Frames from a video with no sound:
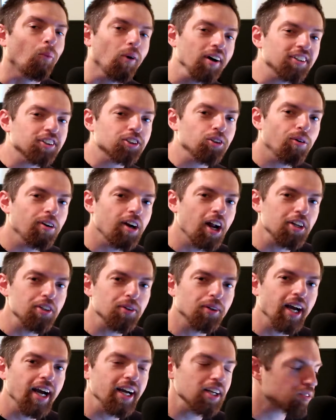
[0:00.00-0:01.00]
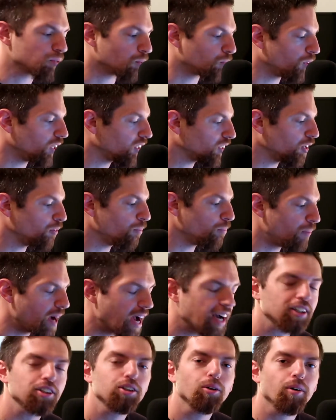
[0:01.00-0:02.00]
What's going on, you guys? Welcome
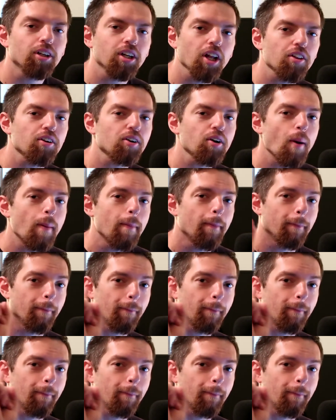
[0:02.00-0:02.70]
back to another